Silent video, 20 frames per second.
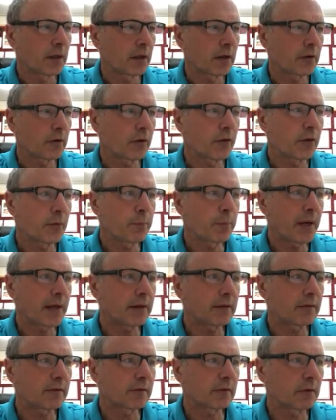And on the
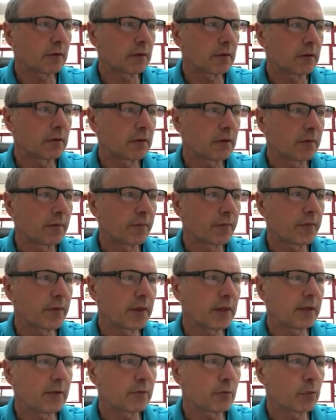pedestal
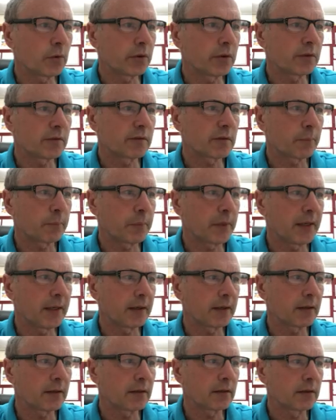these words
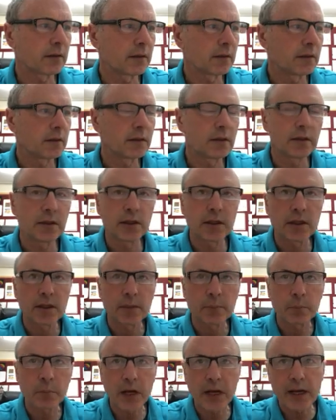appear,
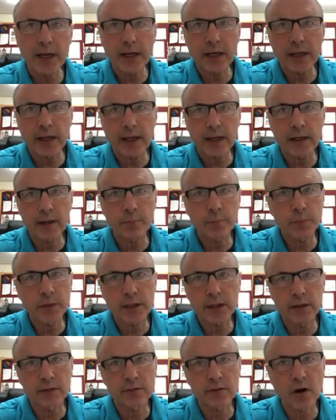my
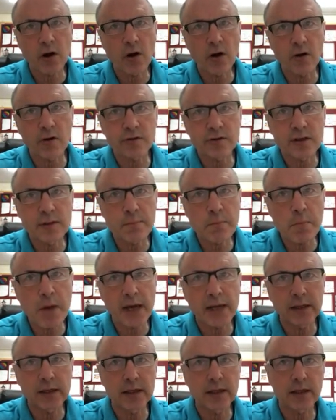name is
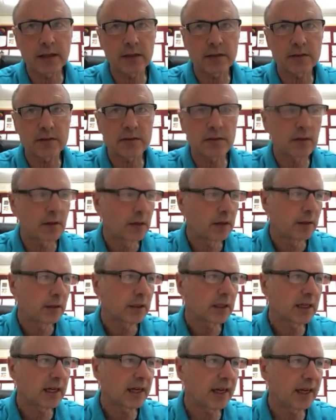Ozymandias,
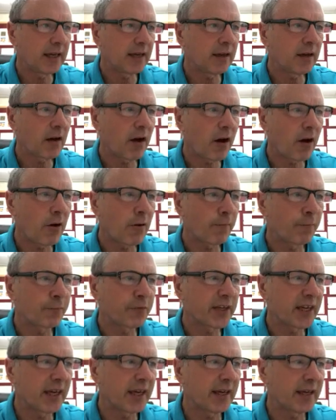King
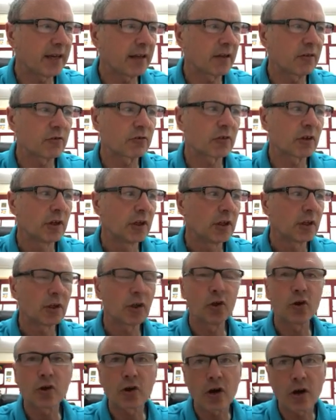of Kings.
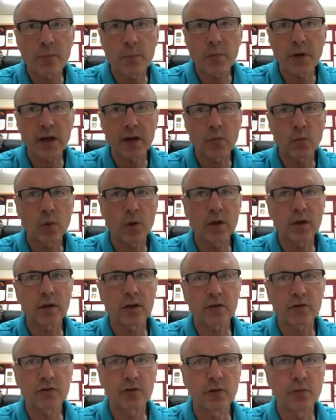Look on my
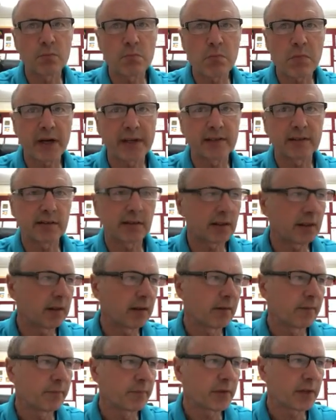works, you
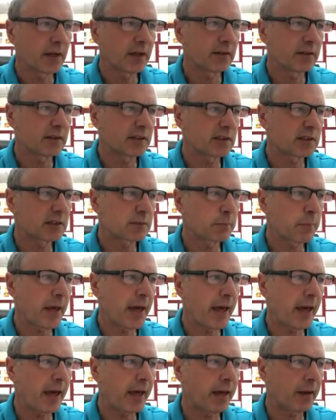mighty, and
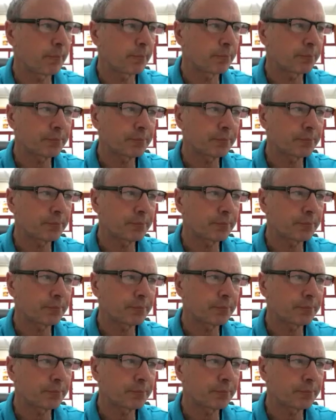despair."